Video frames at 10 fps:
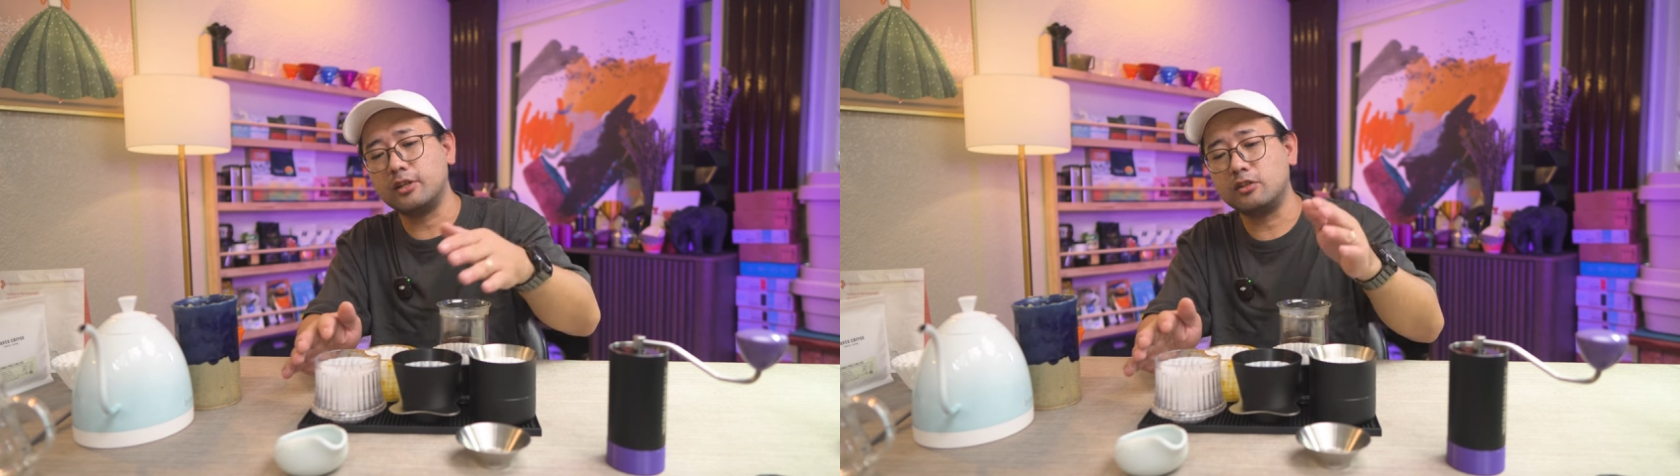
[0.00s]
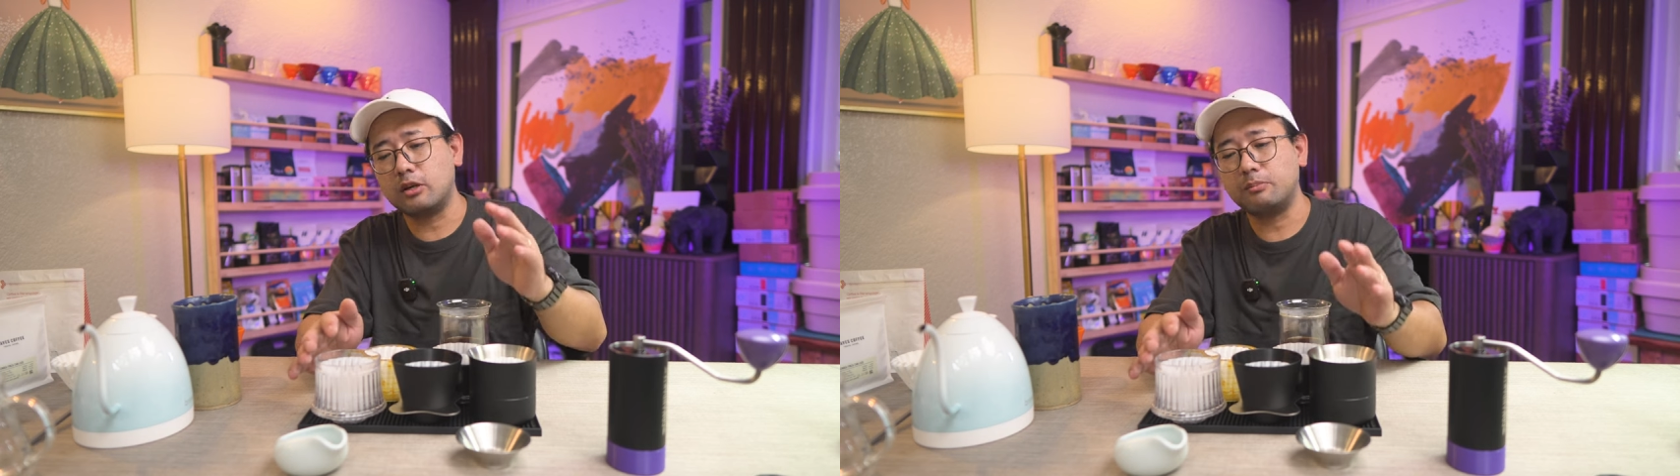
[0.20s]

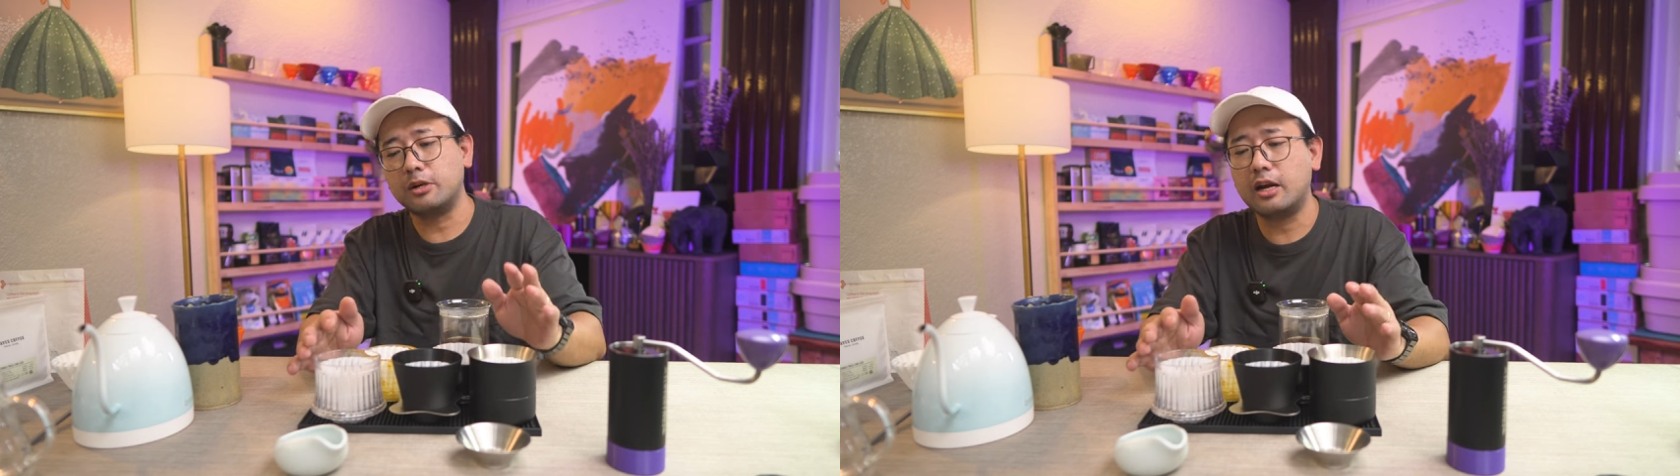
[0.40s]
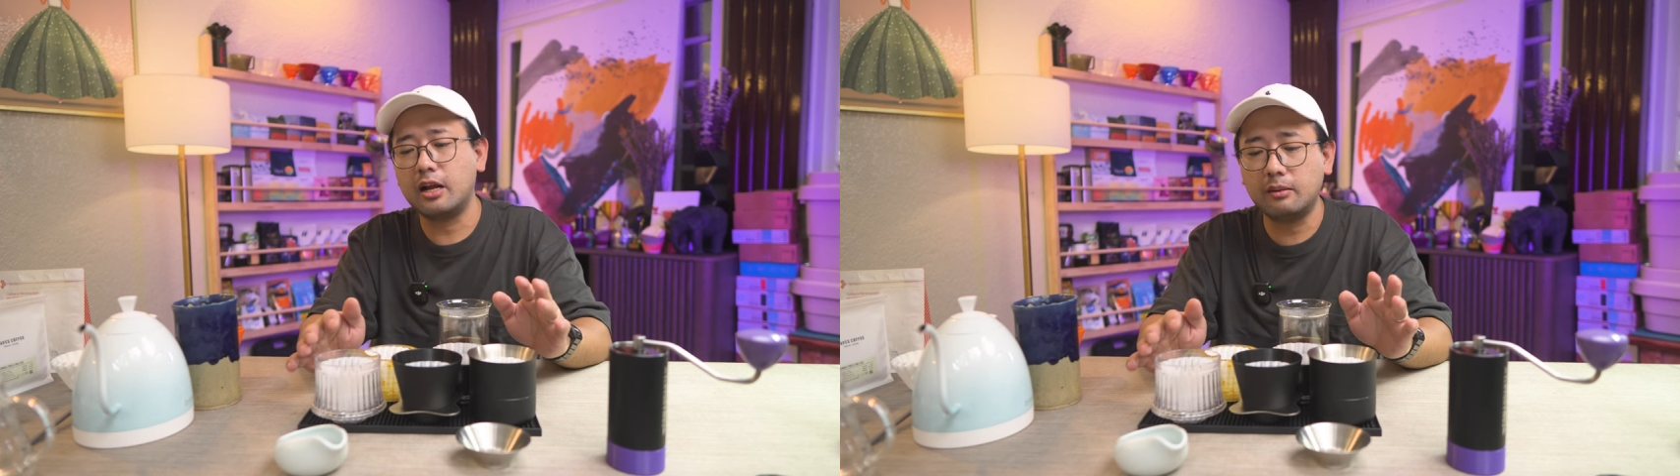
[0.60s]
the
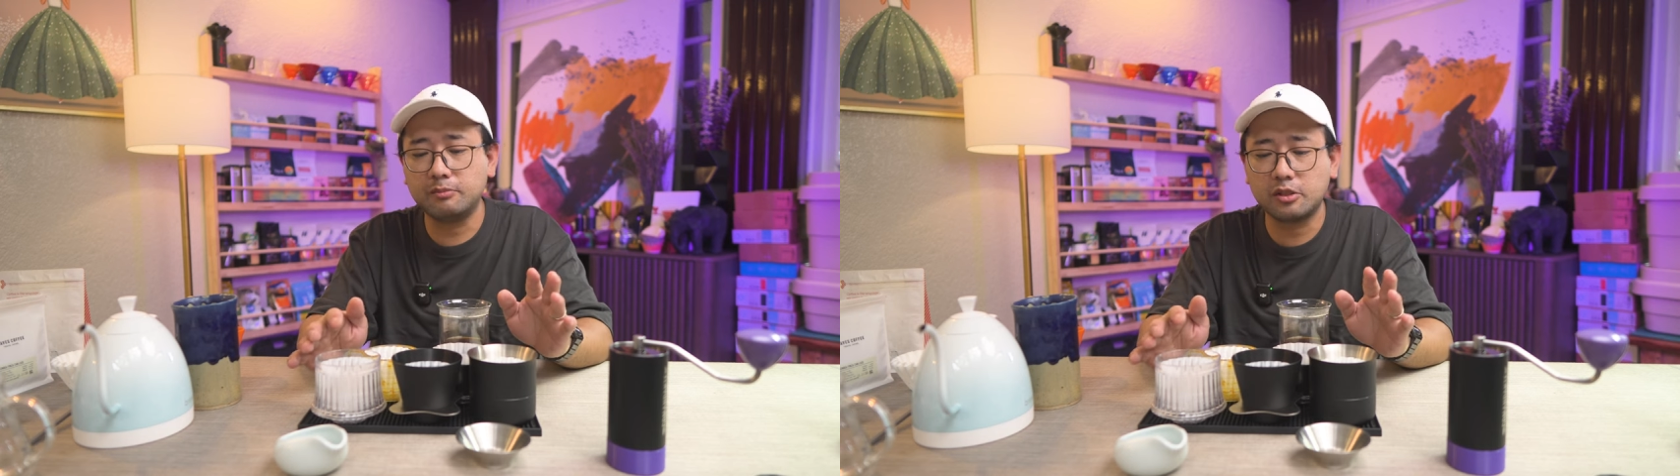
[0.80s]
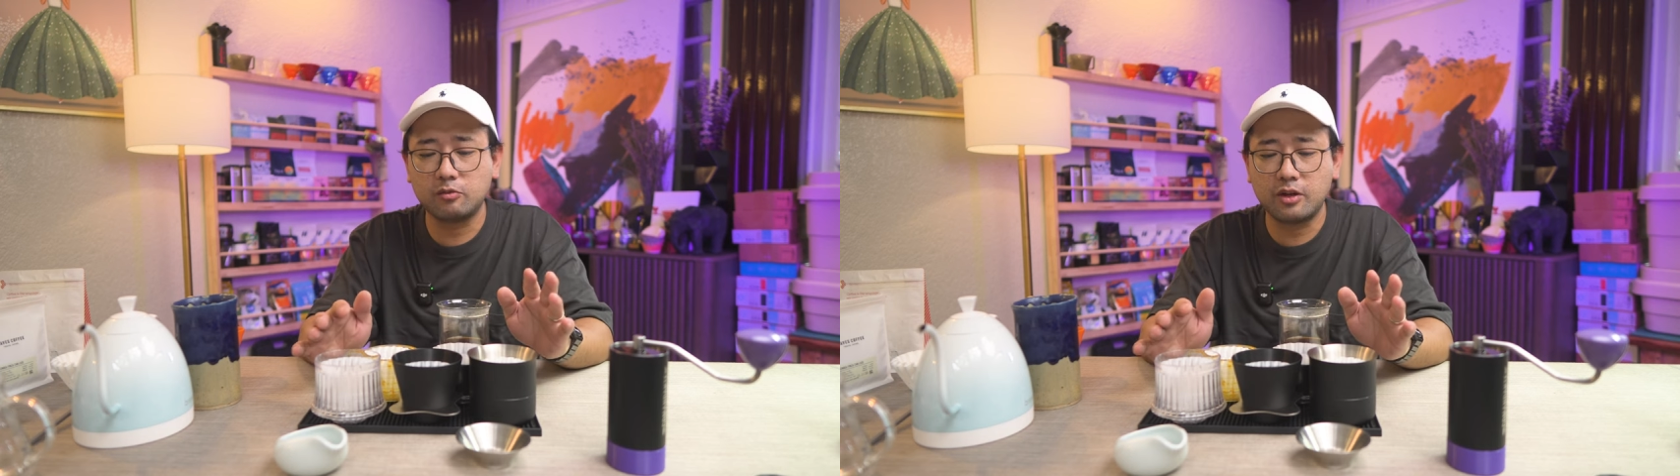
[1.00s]
dripper
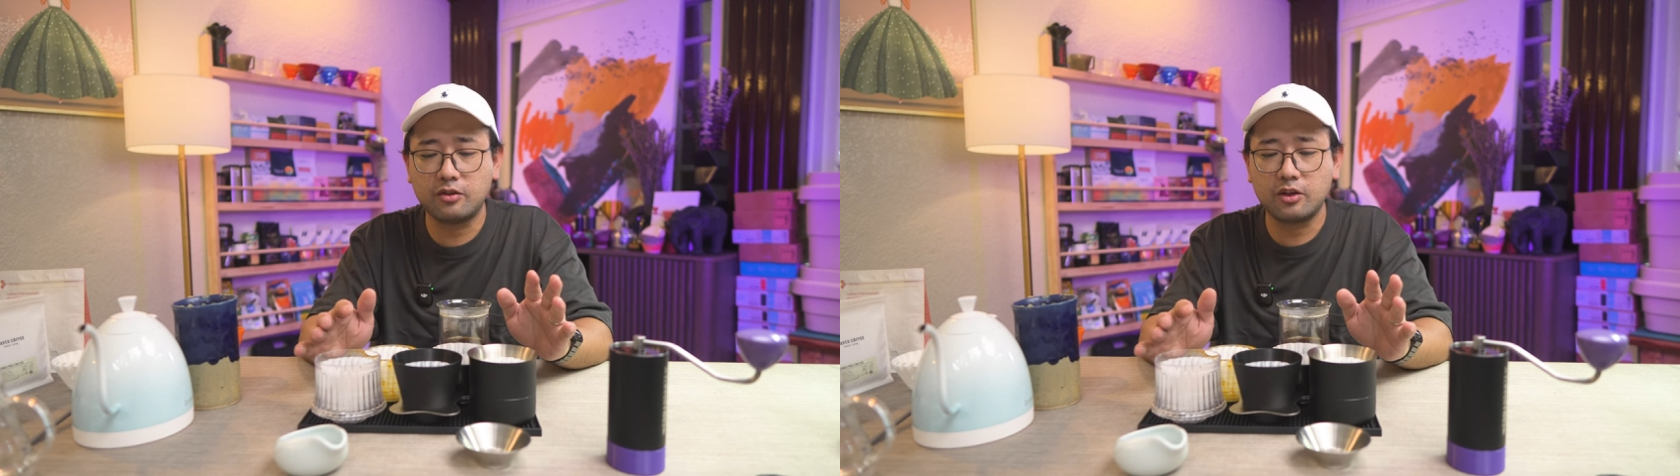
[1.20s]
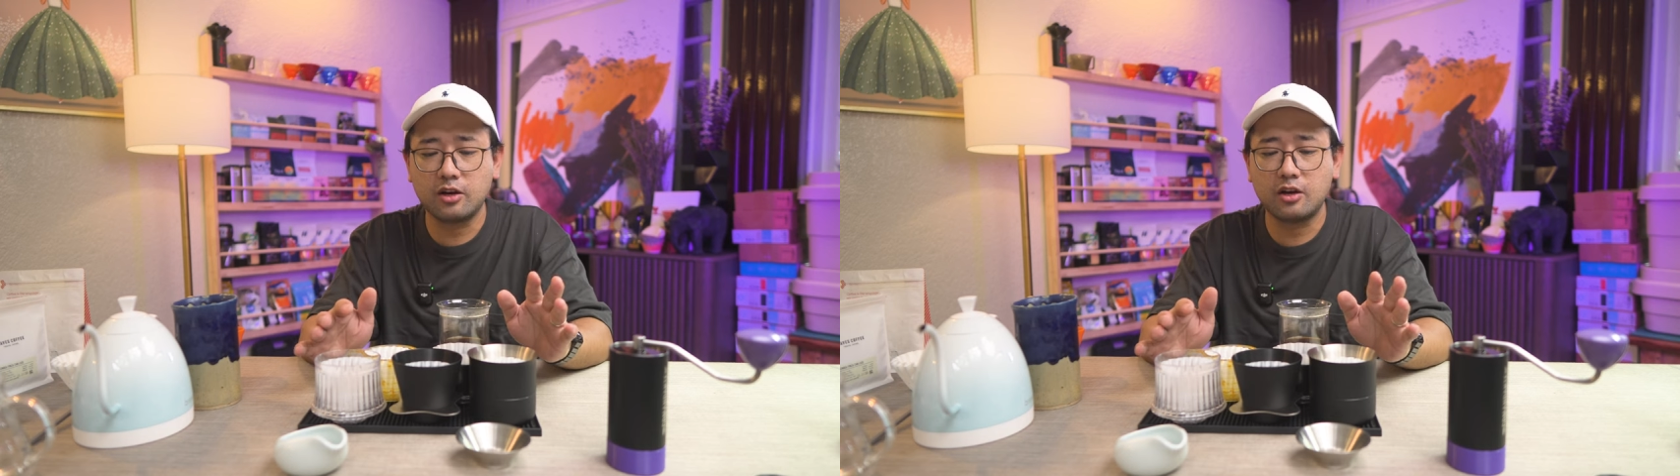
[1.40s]
helps
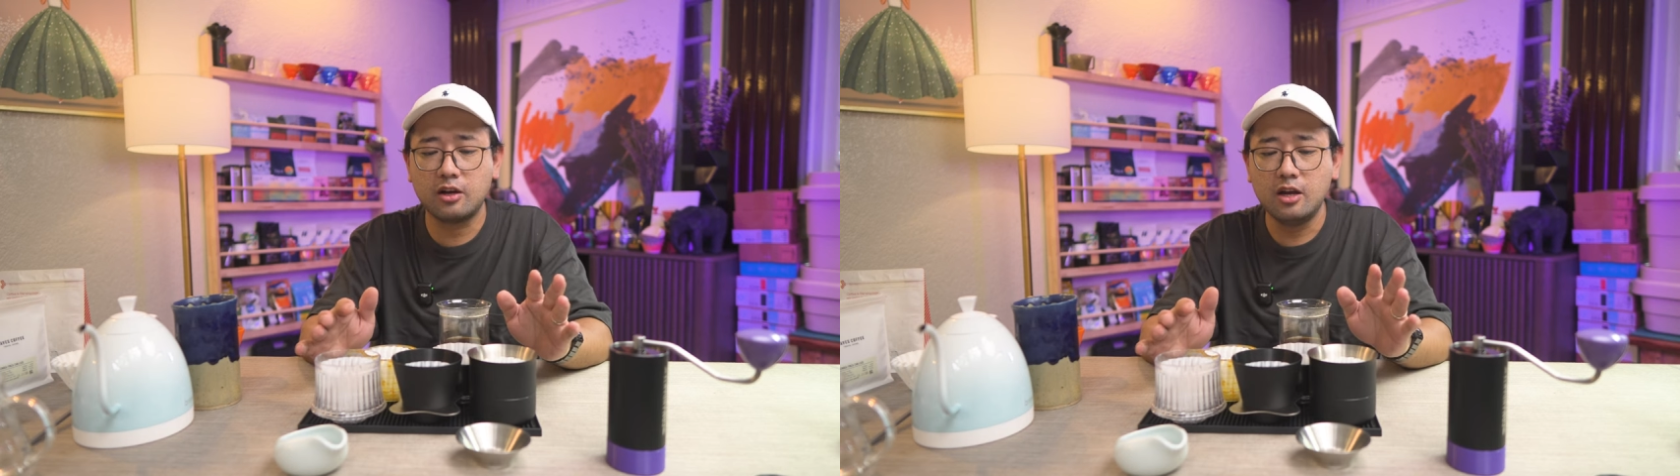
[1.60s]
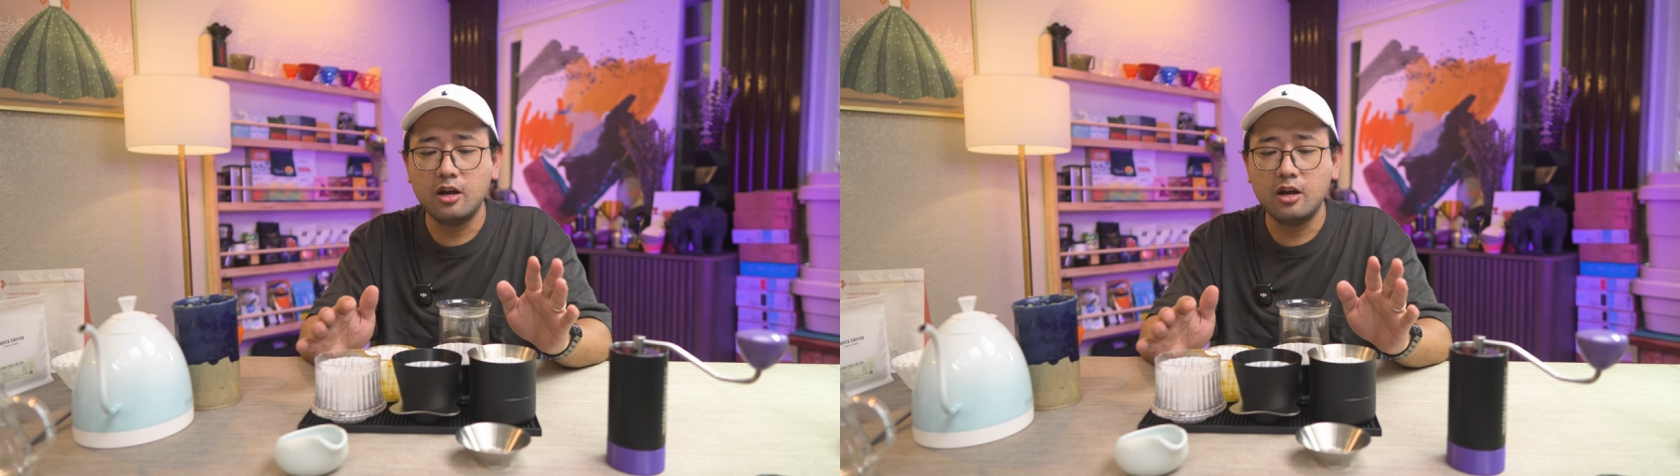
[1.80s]
with the